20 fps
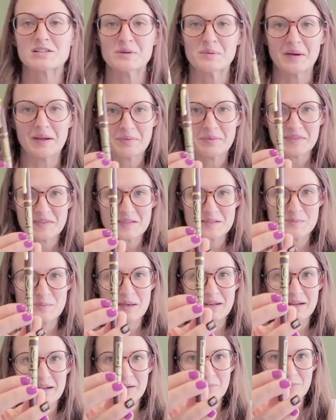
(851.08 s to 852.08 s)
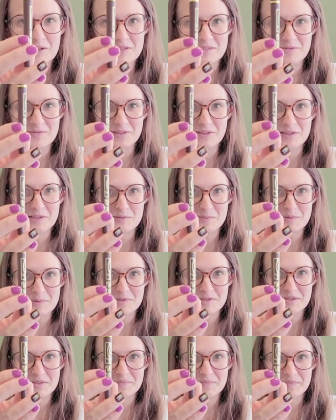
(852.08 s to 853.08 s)
away with this pen I wasn't really
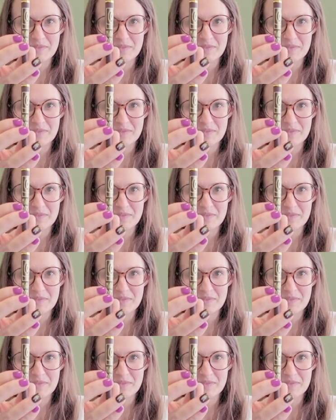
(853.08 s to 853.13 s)
supposed to.